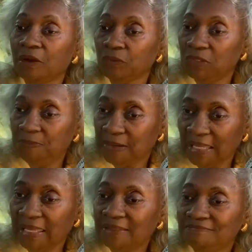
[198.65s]
and
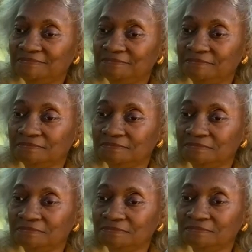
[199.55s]
replant. Mm
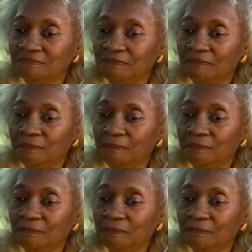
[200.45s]
-hmm.